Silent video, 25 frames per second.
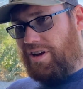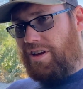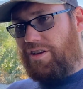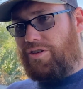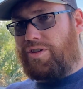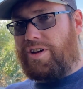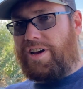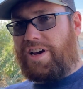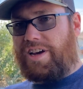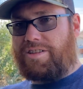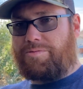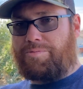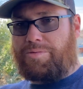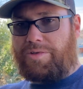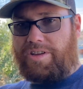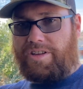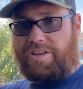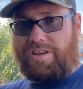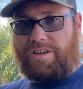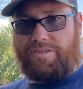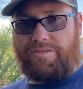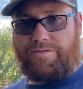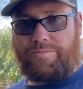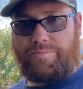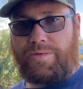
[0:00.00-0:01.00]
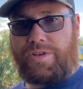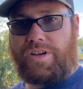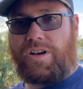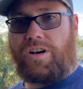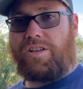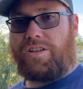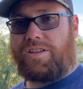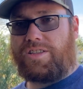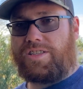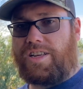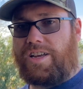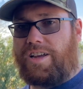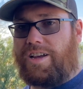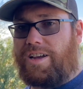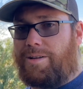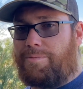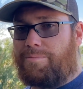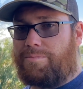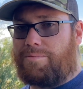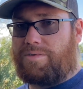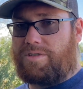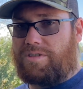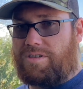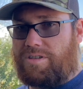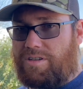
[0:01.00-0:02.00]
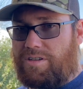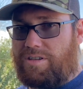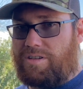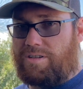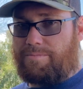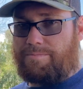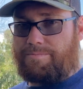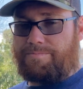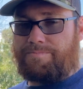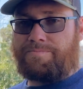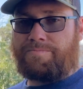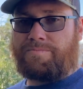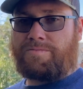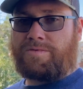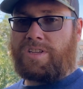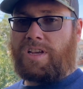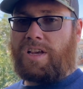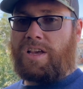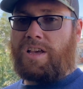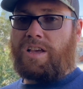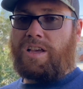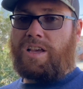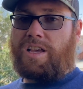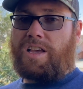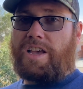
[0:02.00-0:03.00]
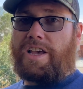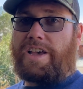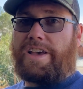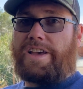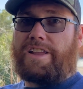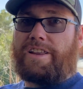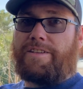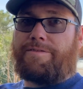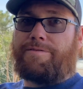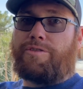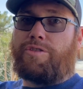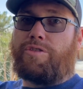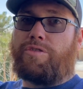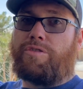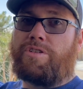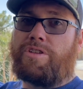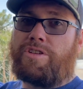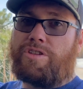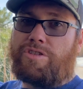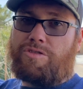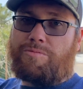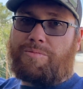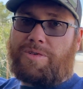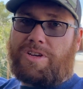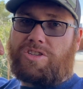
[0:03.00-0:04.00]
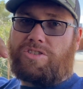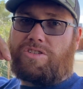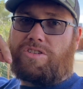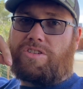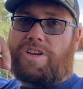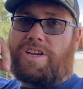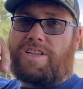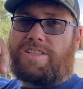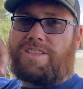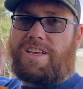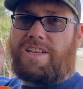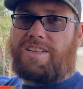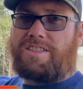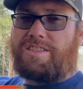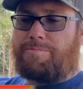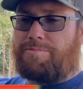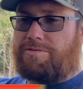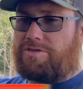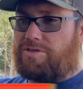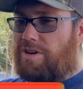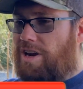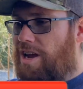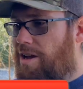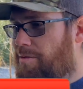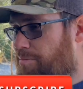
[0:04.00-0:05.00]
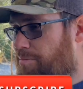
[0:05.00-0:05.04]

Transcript: you guys being here with me all the time. Um and if you're new, make sure you hit that subscribe